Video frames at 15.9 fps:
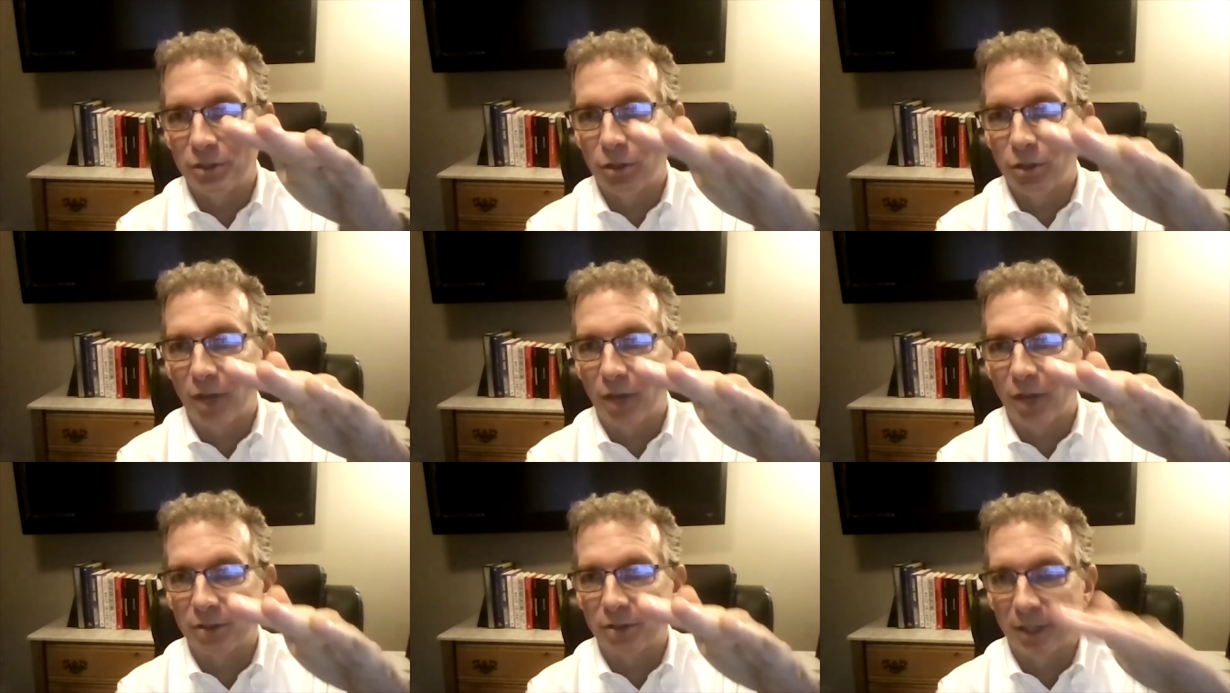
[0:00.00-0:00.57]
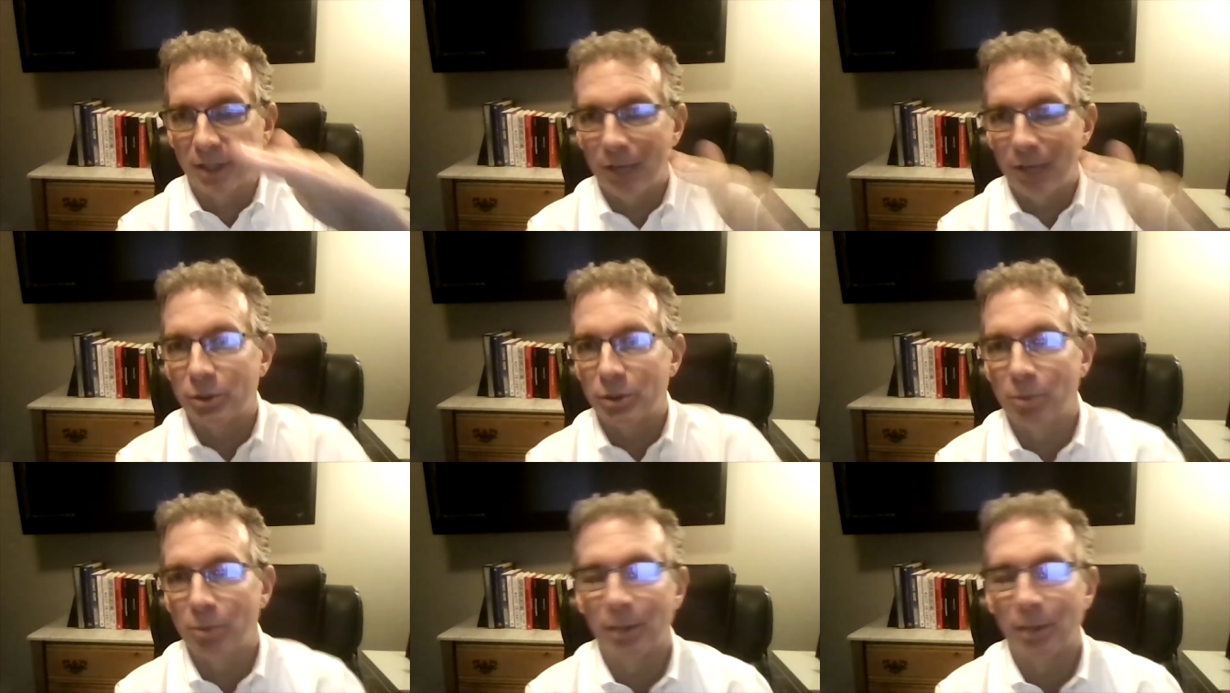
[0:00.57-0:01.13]
2008,
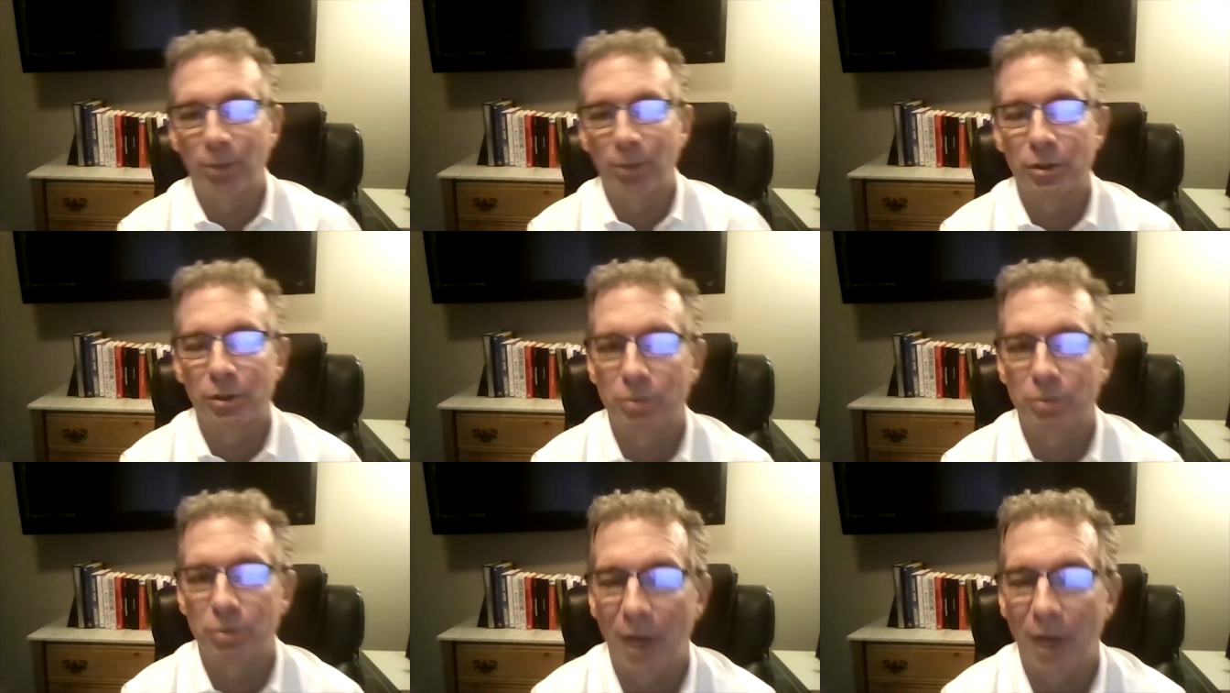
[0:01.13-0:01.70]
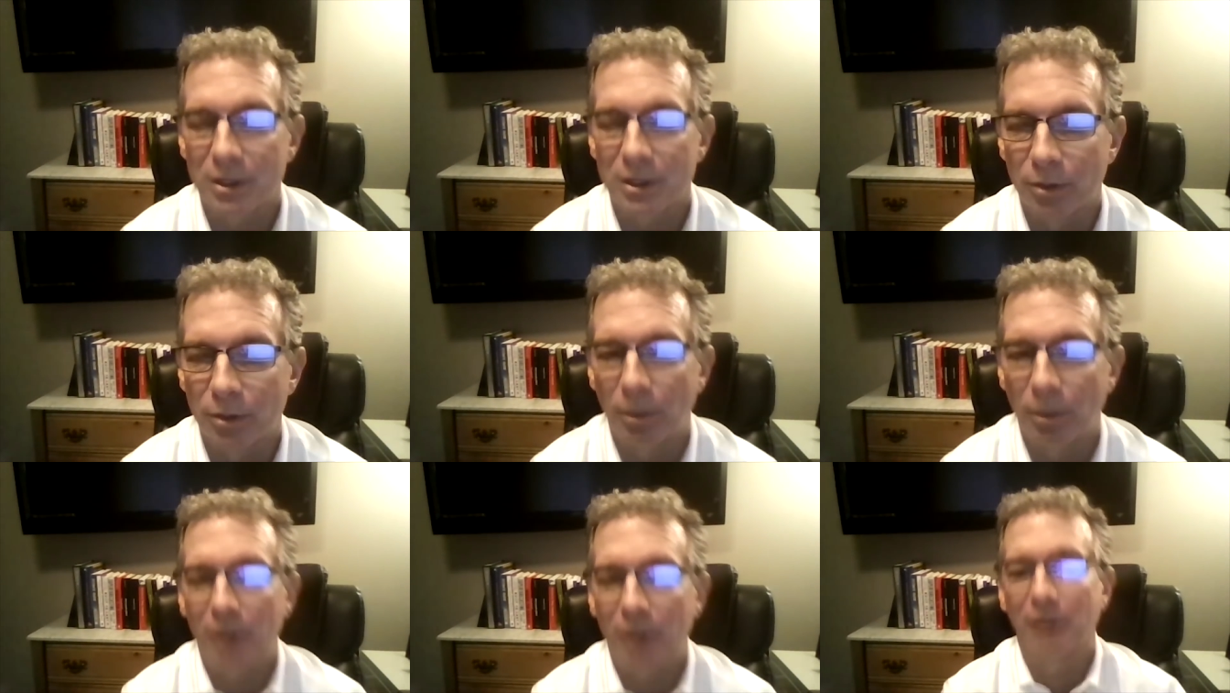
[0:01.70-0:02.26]
which had been a bullish rise in the
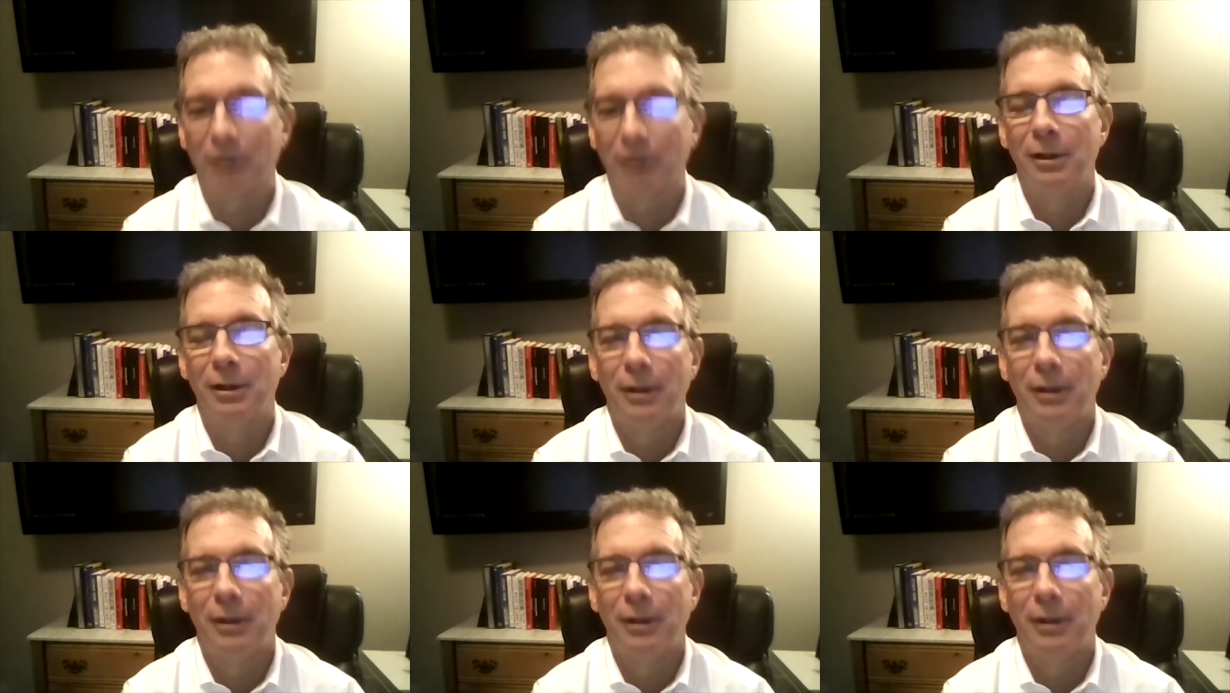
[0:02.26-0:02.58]
market.